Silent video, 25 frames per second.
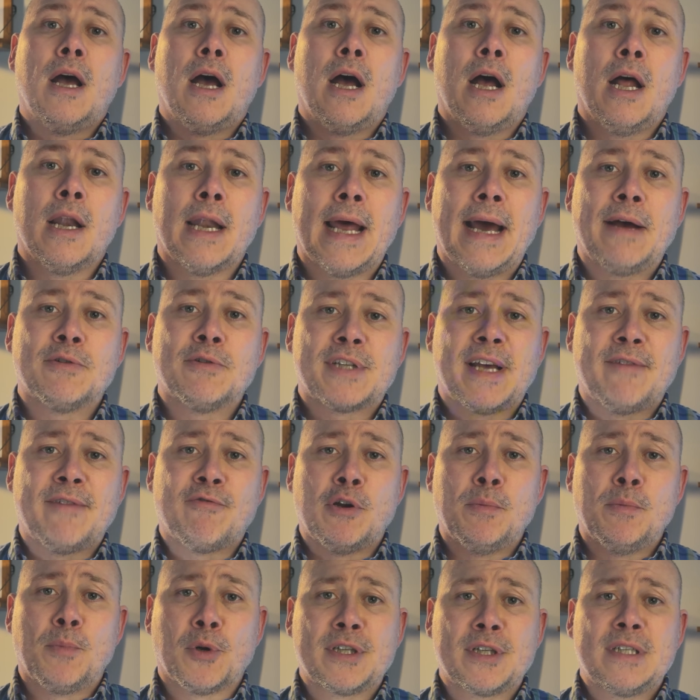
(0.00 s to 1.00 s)
allows
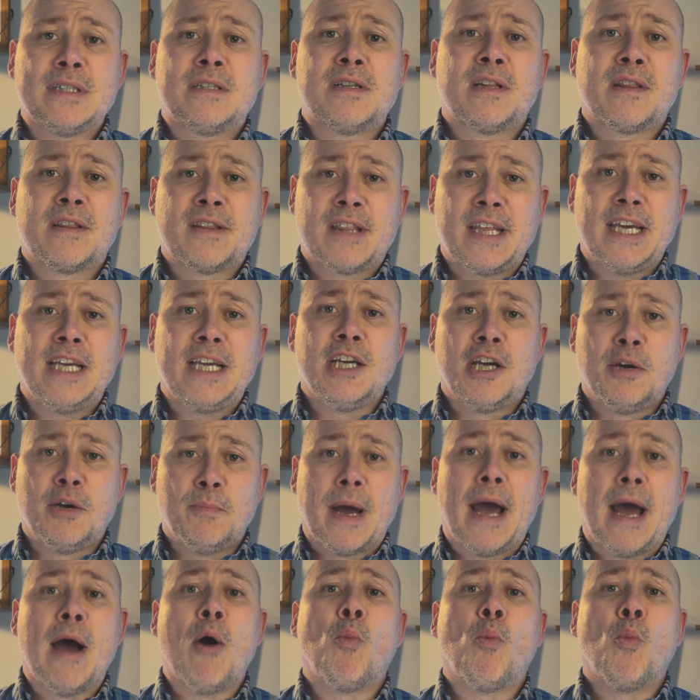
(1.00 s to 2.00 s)
everybody to think
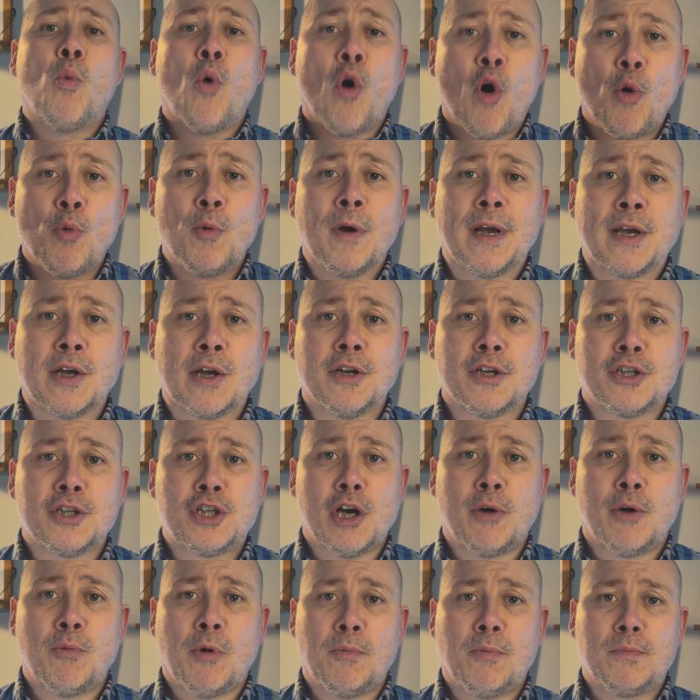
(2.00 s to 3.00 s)
about what we're going to
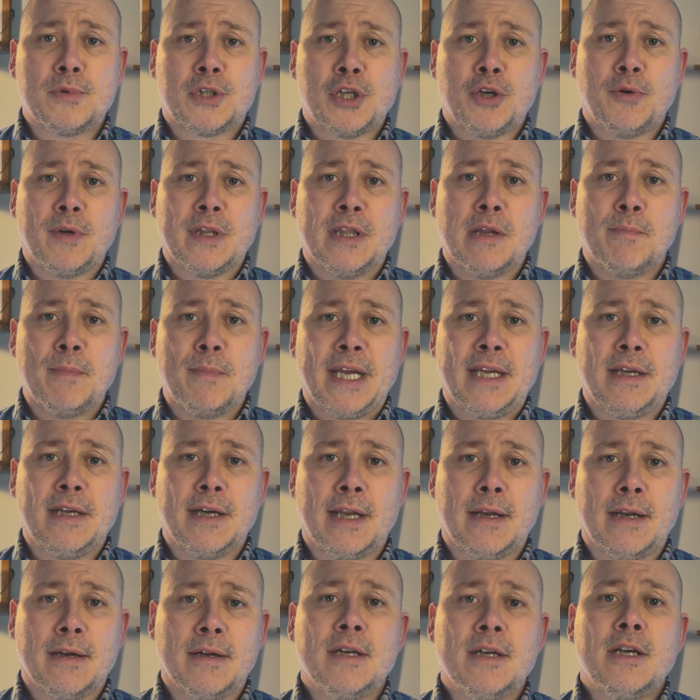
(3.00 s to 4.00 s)
show up to in the
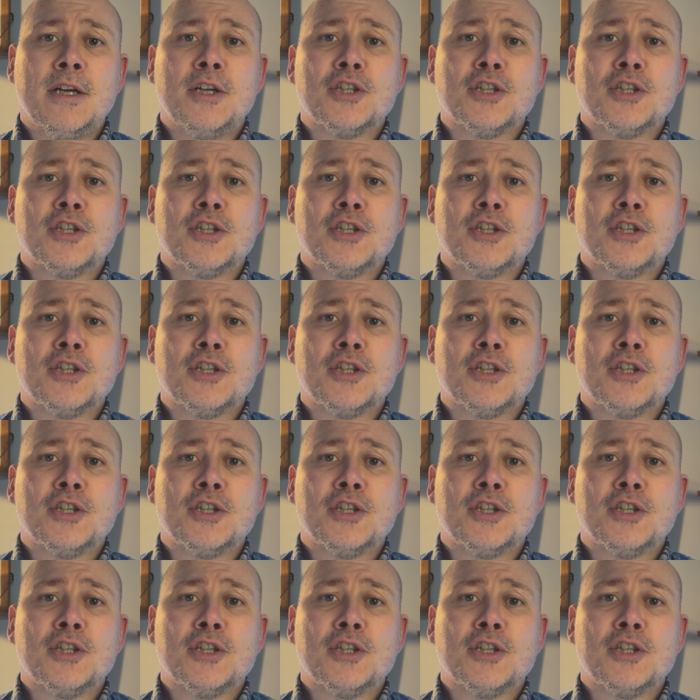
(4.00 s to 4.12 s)
meeting.